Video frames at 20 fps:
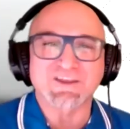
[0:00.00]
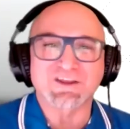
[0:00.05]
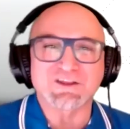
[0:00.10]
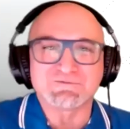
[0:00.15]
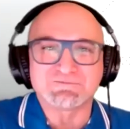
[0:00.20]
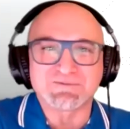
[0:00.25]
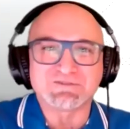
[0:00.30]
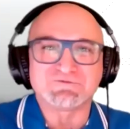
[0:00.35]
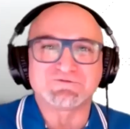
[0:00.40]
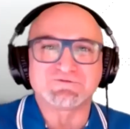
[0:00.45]

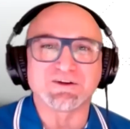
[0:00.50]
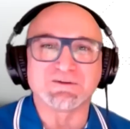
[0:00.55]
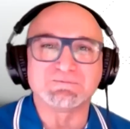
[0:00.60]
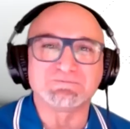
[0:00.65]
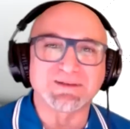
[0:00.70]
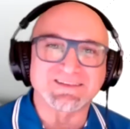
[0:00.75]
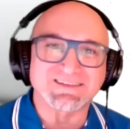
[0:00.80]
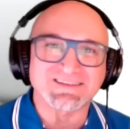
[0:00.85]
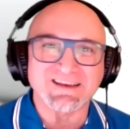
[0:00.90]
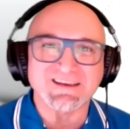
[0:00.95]
you've been very
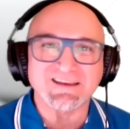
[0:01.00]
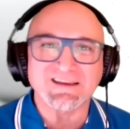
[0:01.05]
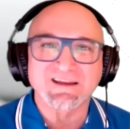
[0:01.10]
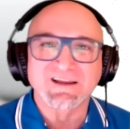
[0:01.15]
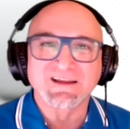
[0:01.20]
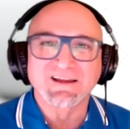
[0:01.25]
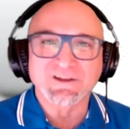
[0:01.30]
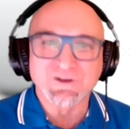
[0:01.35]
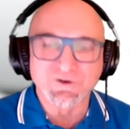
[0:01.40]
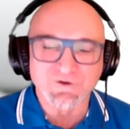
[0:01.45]
busy.
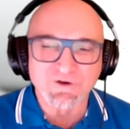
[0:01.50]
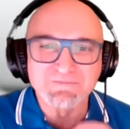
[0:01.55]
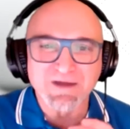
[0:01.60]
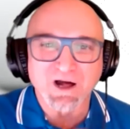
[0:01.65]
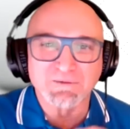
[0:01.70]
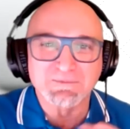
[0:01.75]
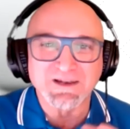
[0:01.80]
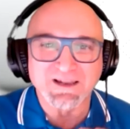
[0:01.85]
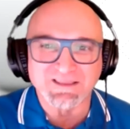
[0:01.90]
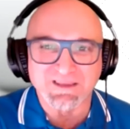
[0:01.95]
You're in
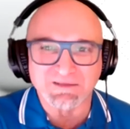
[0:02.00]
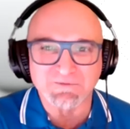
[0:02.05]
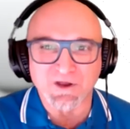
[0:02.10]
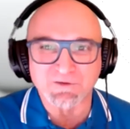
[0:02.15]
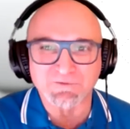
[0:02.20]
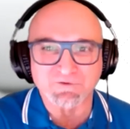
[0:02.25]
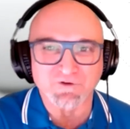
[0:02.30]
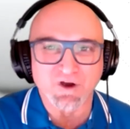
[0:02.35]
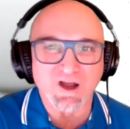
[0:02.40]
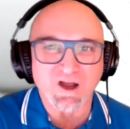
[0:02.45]
Melbourne at the
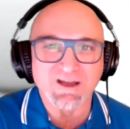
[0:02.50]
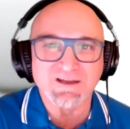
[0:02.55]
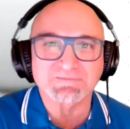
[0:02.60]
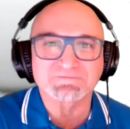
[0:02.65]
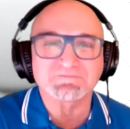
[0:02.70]
moment, right?